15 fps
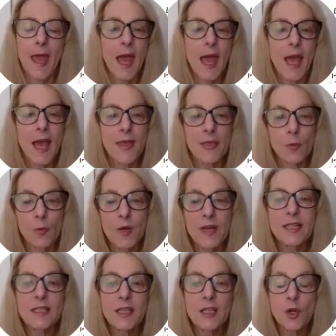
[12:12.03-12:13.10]
And the
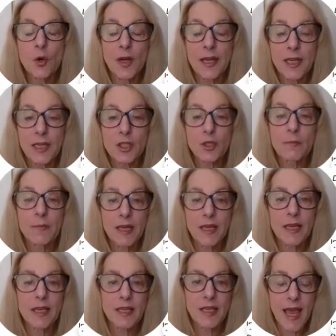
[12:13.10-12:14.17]
reason your
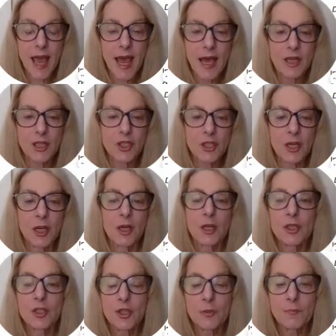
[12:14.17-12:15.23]
intermediate cash
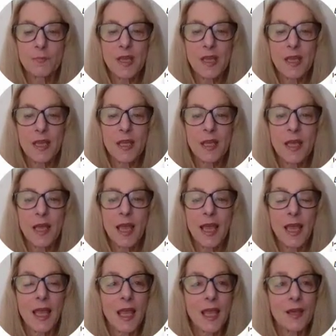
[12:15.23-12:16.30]
should be,
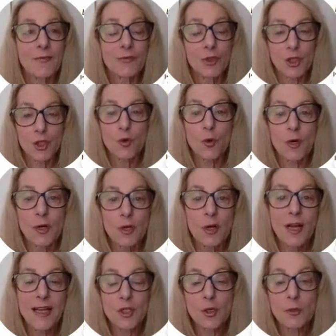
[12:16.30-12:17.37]
for
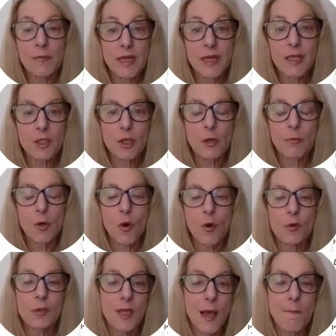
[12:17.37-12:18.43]
shorter intermediate term
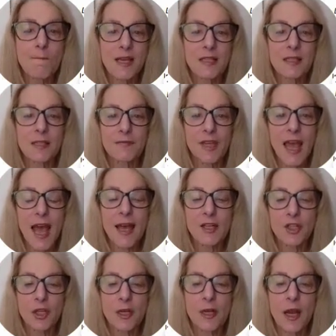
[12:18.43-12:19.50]
goals, a mix of
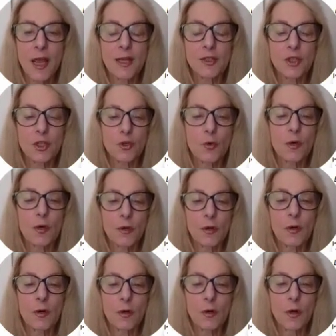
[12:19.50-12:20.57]
cash and
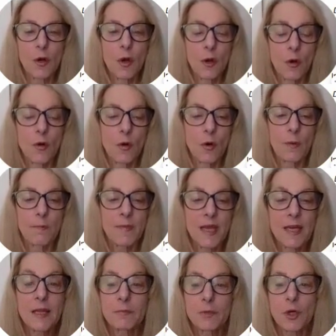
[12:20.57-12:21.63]
shorter or
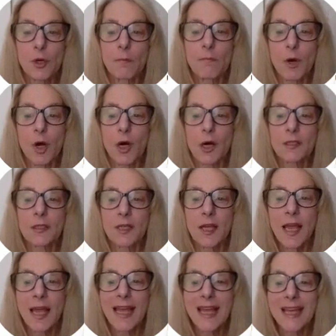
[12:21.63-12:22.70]
medium term bonds,
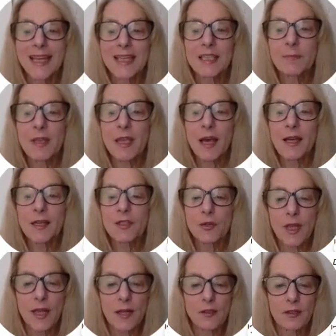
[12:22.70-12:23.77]
is because
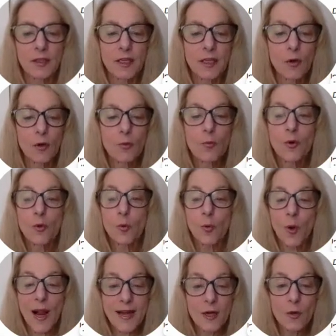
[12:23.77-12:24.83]
you'll get a little
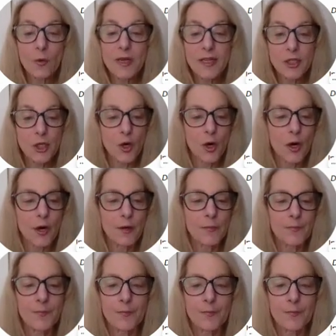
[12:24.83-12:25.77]
greater return,